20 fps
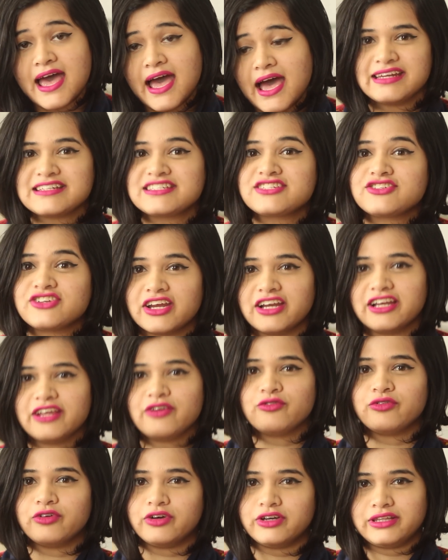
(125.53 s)
and it's
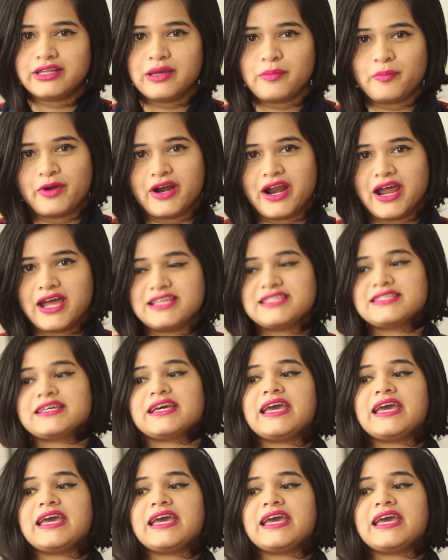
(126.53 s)
really worth the price.